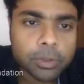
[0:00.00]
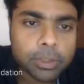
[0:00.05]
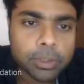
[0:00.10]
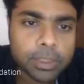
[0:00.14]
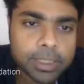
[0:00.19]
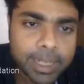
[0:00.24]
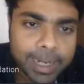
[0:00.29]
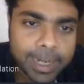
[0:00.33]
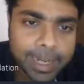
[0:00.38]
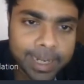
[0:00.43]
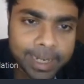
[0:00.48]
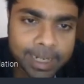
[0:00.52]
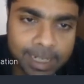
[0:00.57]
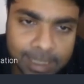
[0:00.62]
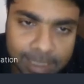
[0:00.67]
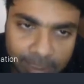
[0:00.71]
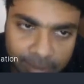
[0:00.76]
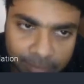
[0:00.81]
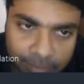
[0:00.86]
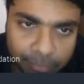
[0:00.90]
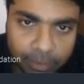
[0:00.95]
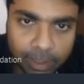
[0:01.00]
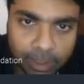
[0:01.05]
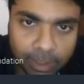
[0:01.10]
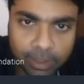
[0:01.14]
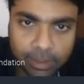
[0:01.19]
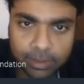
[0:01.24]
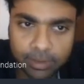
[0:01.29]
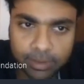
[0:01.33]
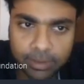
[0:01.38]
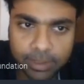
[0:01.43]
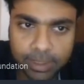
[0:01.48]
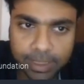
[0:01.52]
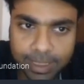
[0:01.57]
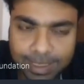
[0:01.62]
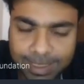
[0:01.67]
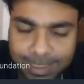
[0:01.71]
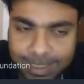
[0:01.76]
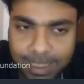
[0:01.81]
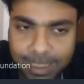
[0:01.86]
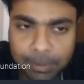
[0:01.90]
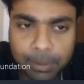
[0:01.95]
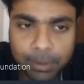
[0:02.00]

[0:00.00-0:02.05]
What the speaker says: So this NSFR, the net